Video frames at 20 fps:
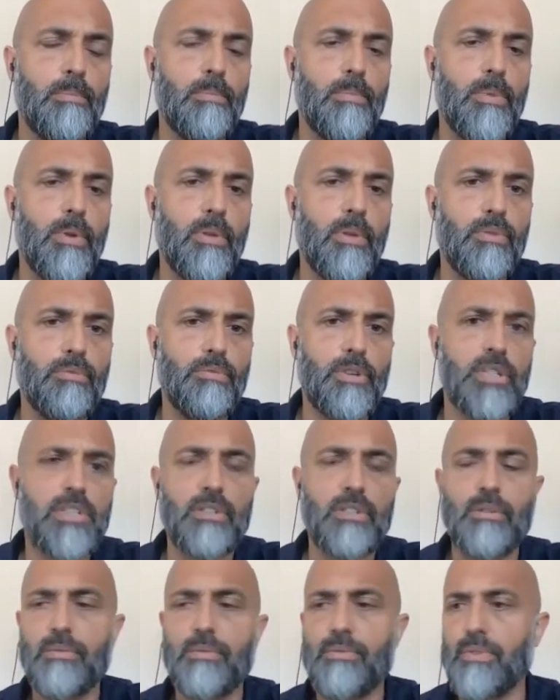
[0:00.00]
the risk
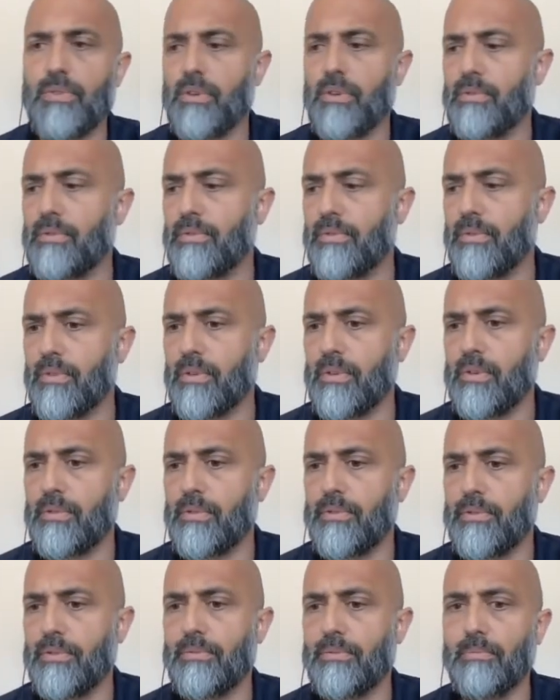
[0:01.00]
of
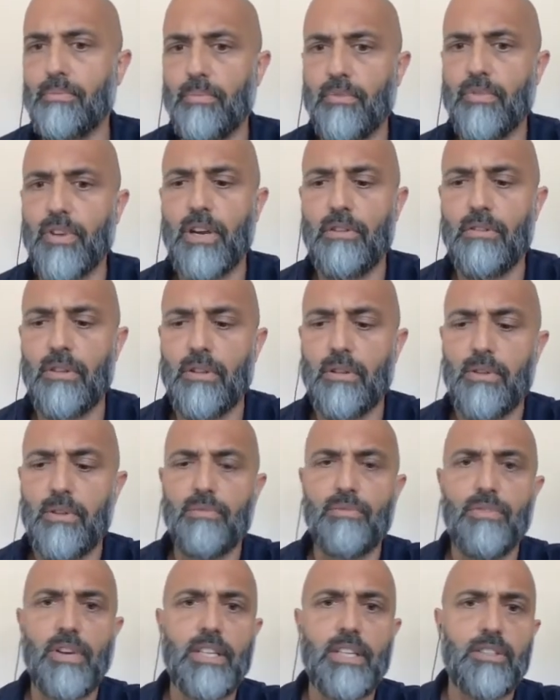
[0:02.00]
viral
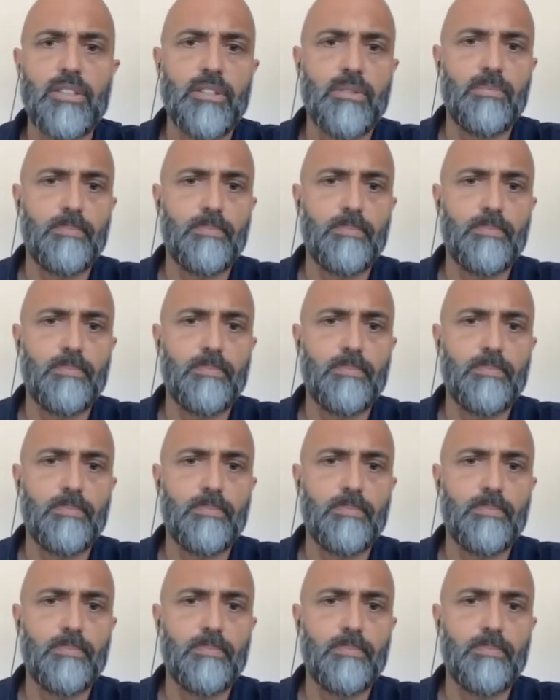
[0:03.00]
infection.